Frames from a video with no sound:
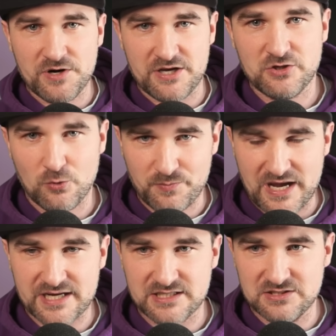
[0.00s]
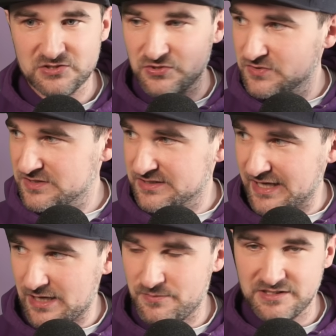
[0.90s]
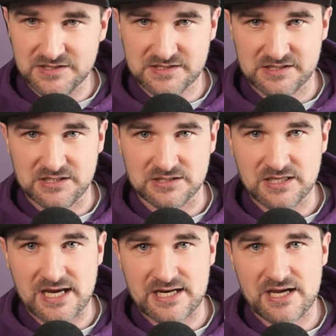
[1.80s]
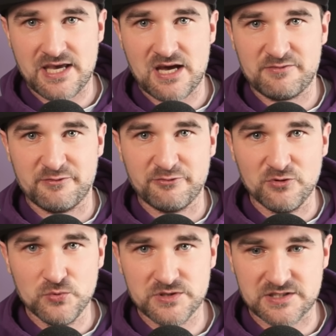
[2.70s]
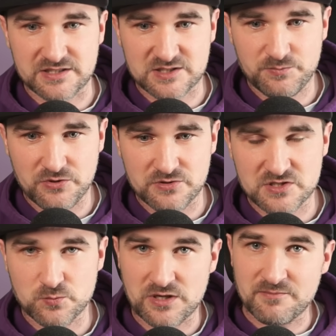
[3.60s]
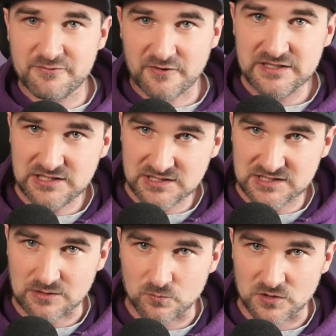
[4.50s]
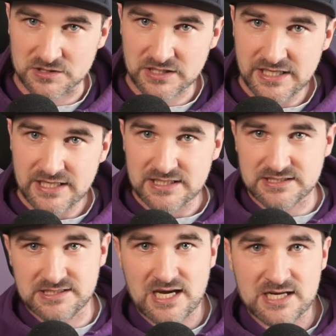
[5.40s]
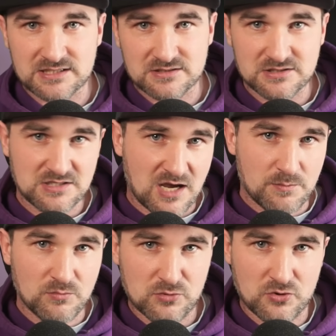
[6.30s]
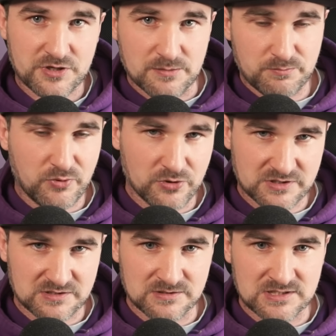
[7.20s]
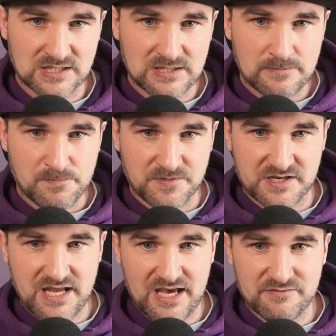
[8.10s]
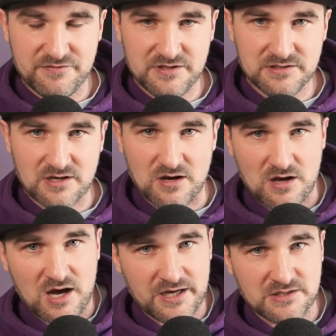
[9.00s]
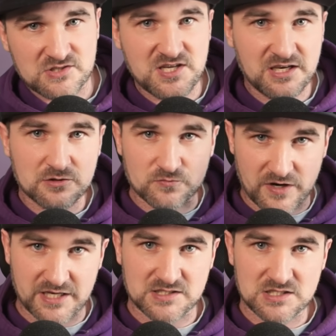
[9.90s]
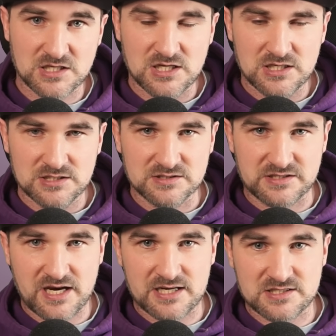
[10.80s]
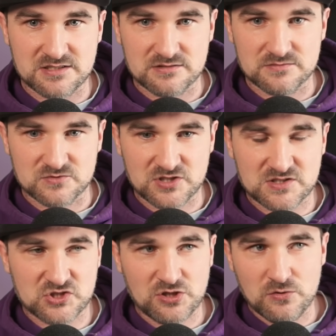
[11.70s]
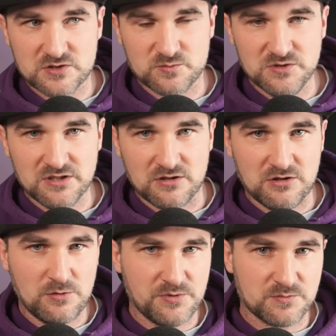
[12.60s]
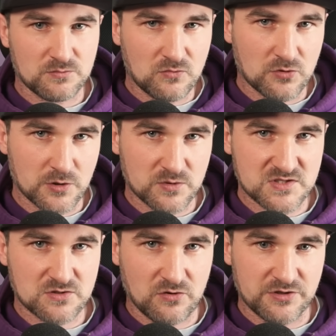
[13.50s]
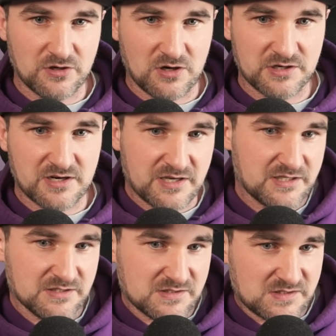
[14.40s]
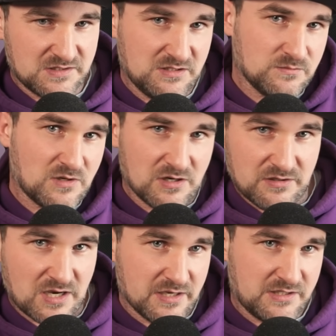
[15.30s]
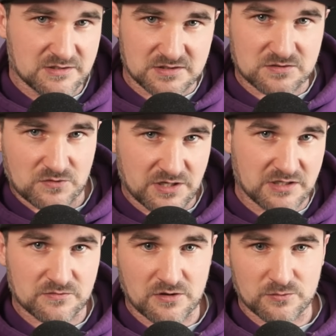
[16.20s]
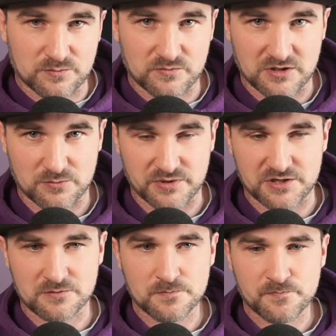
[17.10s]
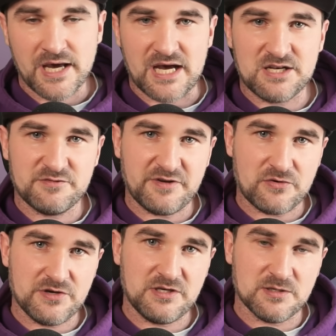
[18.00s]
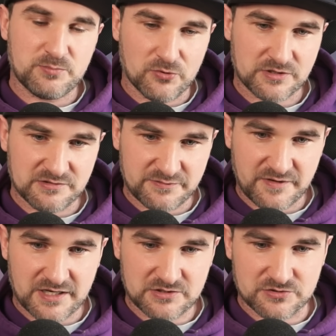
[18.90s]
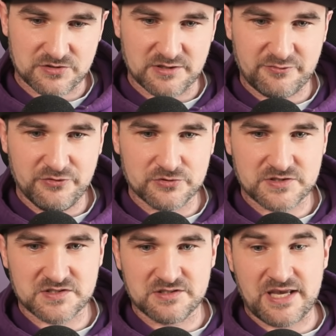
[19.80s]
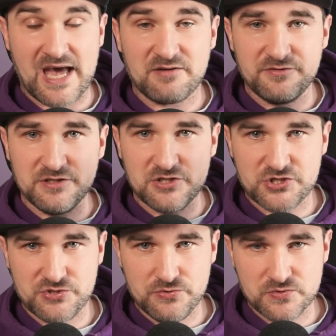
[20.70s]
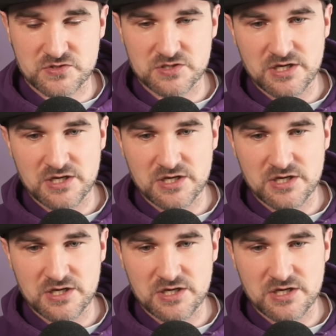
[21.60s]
I go back into the gaming scene and I have a fluid experience when I'm fighting someone, is that not more important than having a high tick rate that just shows me a little bit more what's going on and I can see my icons running around a little better? And a very important factor, if you're having issues